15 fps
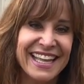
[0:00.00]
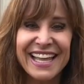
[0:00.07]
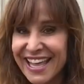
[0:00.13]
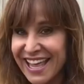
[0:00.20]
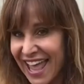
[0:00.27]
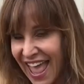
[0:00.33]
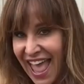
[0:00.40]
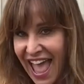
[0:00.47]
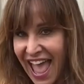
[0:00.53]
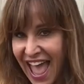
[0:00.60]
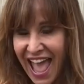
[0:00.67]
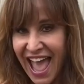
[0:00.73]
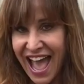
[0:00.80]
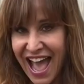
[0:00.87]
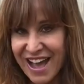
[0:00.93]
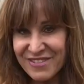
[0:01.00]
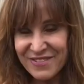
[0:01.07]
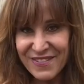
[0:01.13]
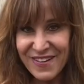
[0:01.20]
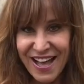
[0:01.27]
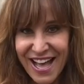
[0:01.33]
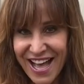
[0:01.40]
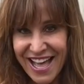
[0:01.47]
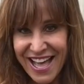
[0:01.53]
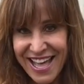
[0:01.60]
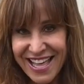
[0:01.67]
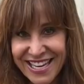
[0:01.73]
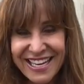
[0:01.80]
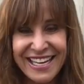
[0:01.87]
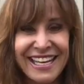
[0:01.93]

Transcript: Have it right next to your Have crowbar. Fun. All